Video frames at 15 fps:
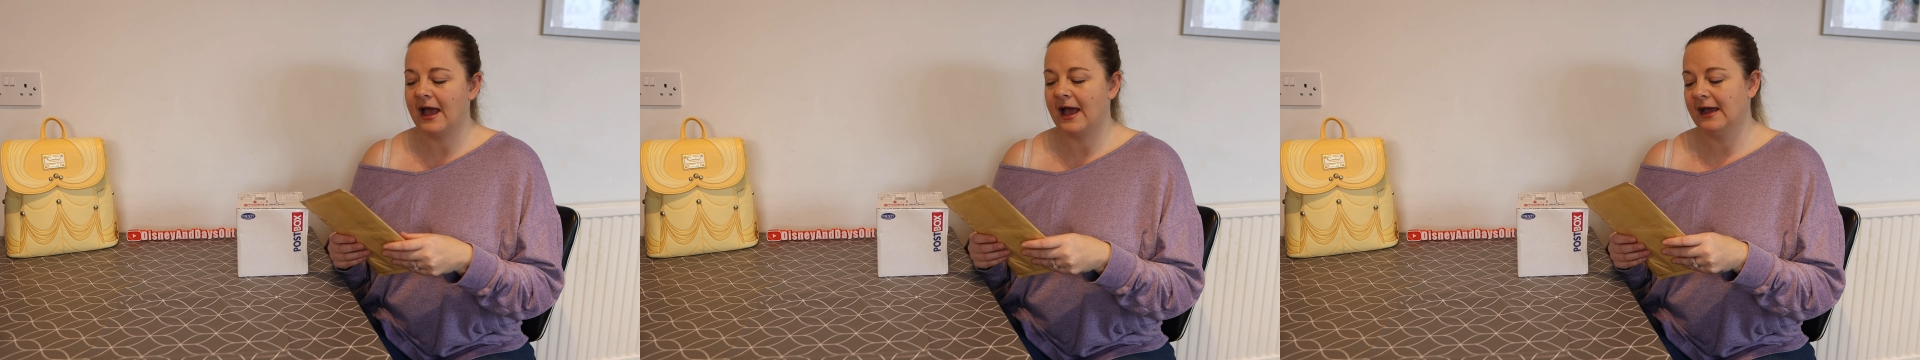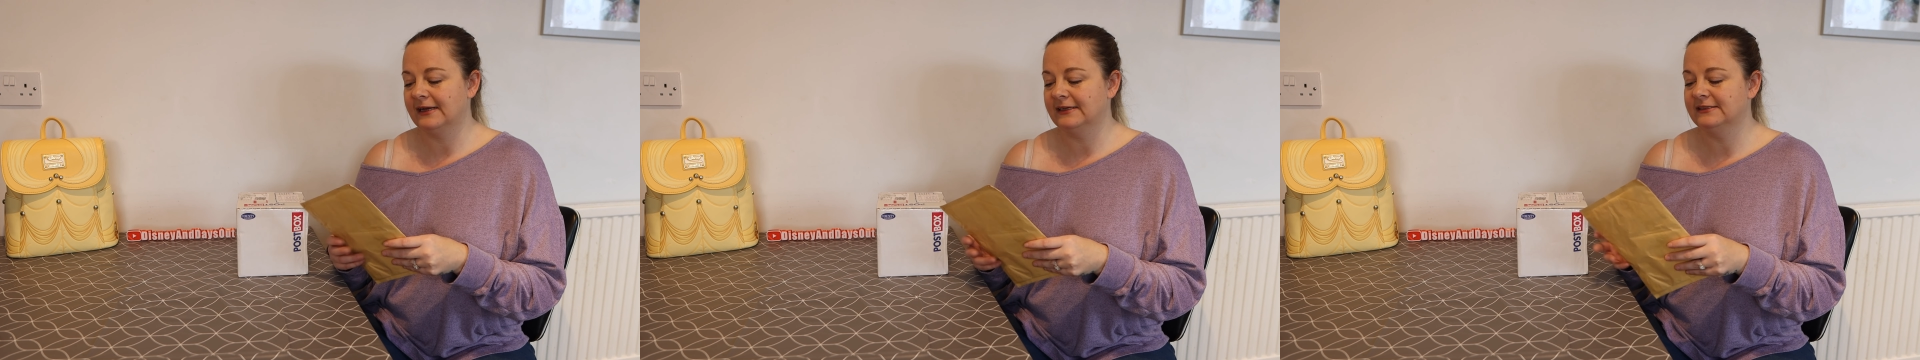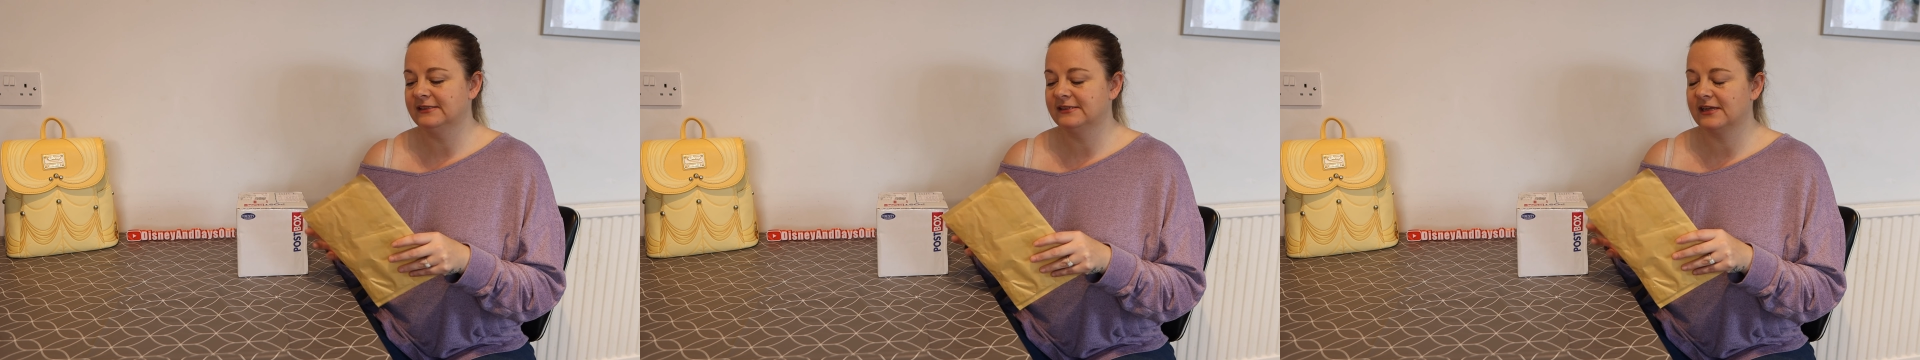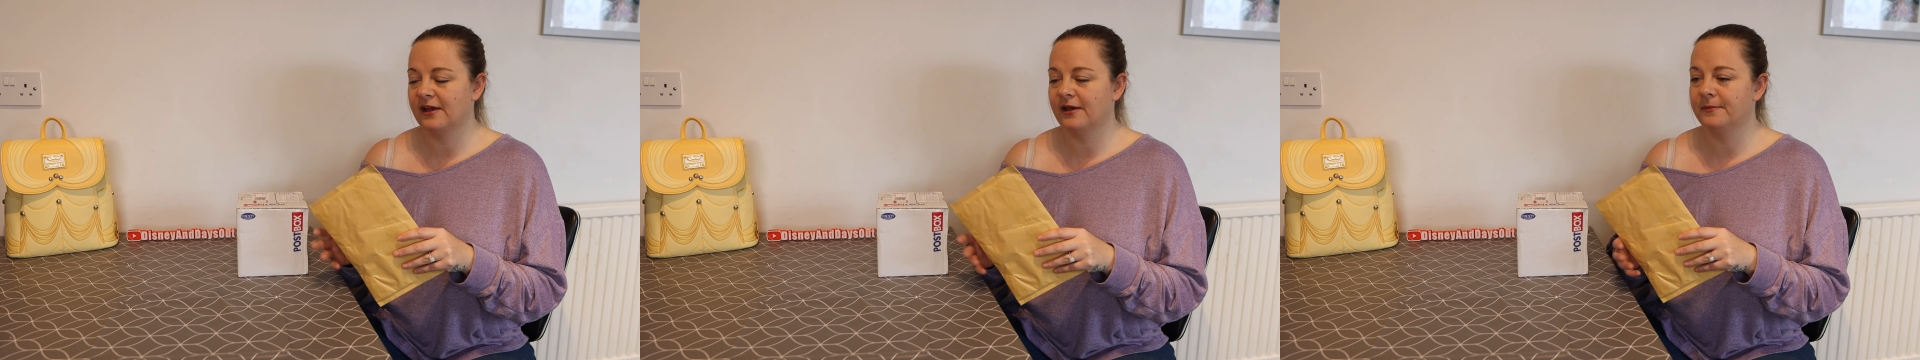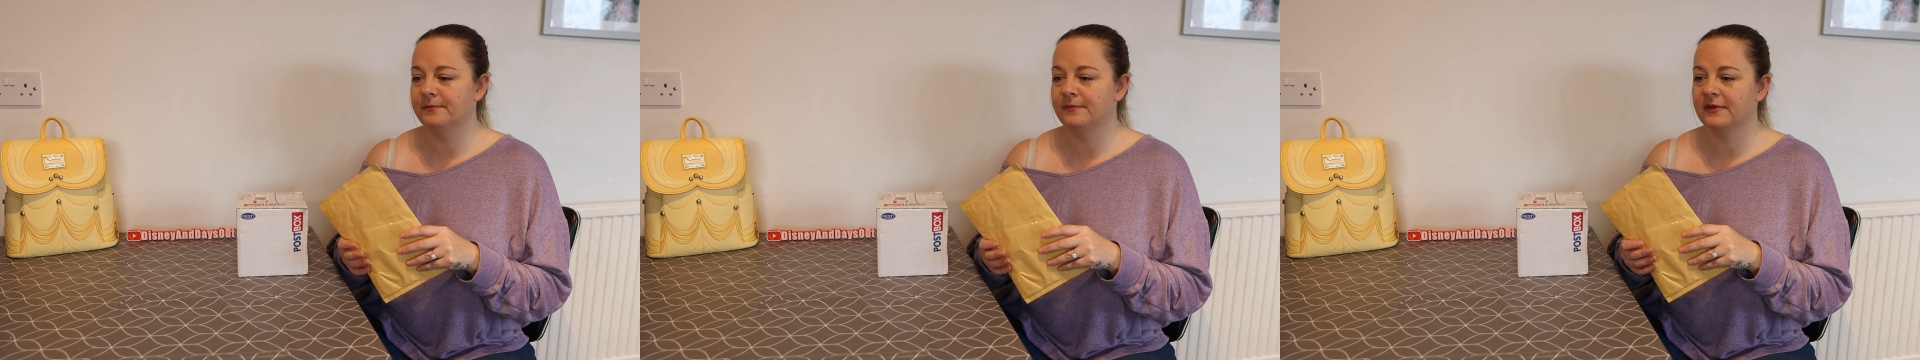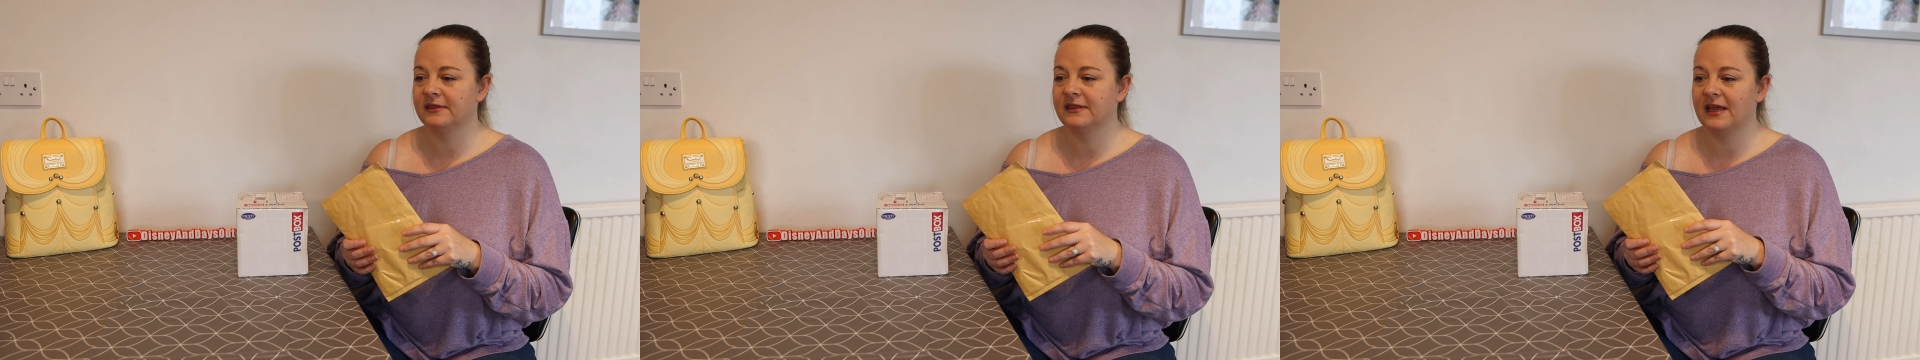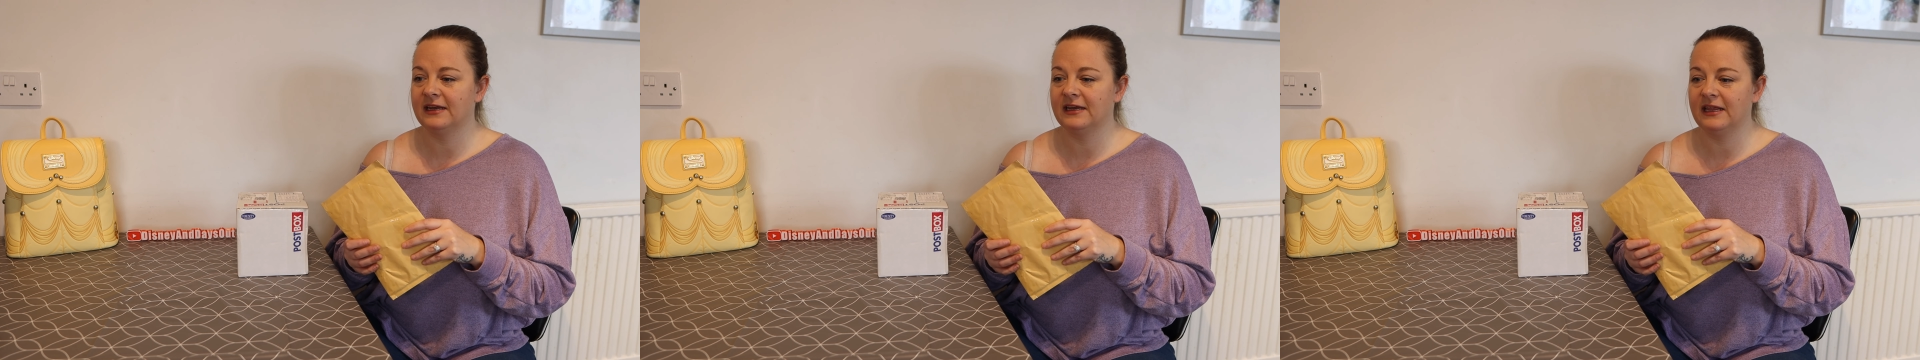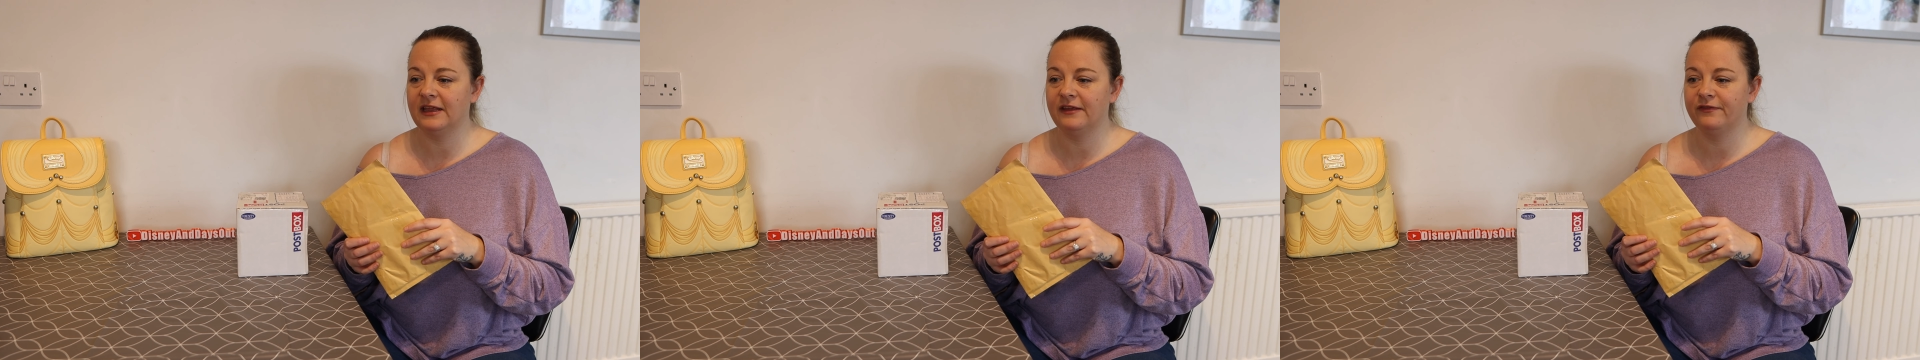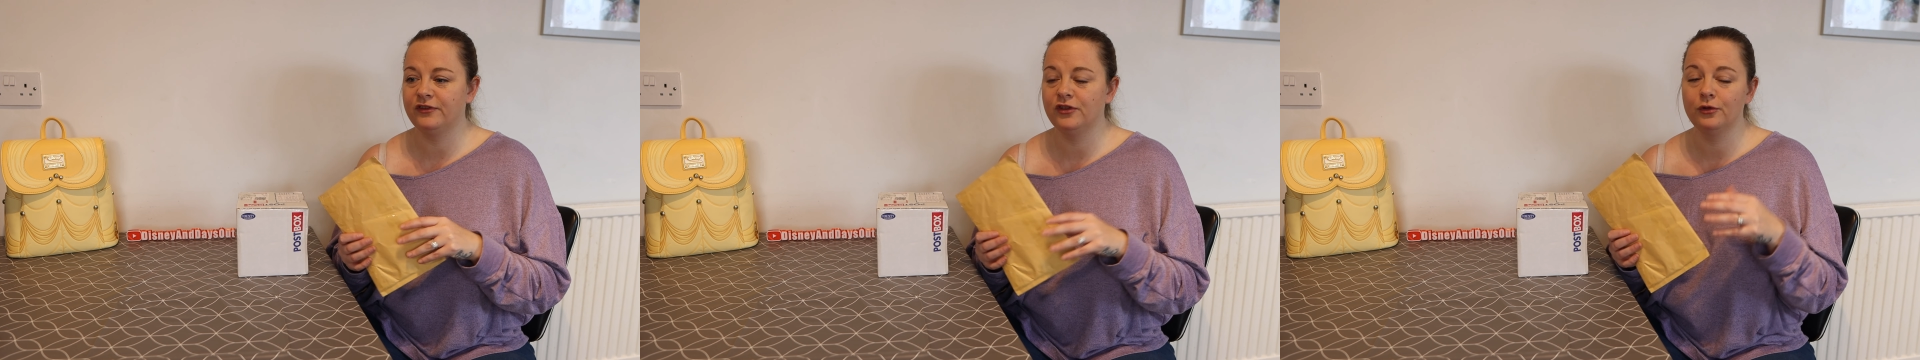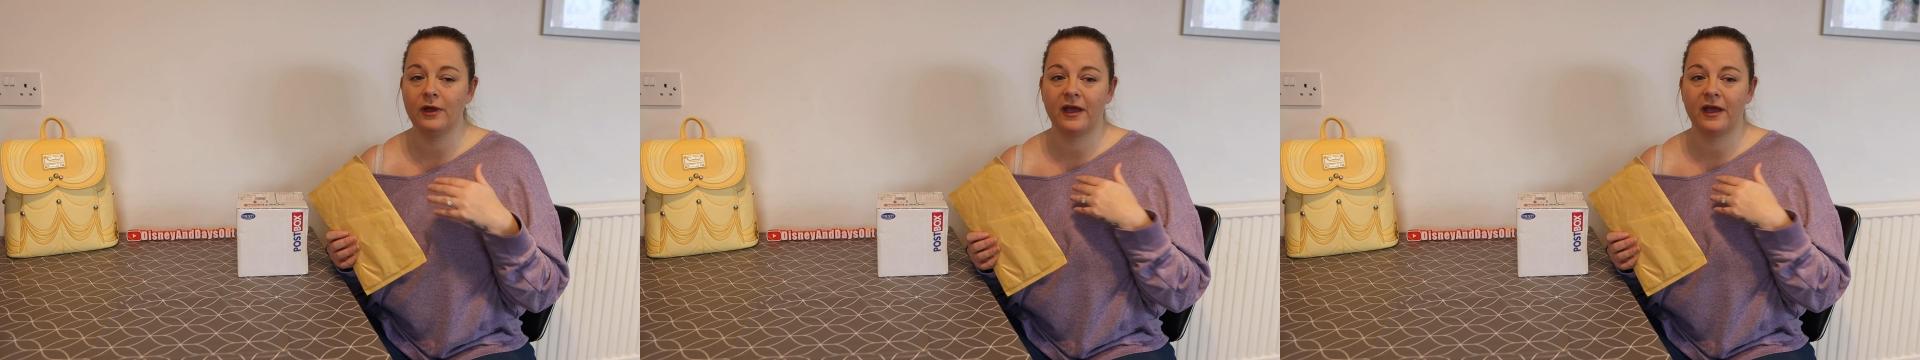And um, then if you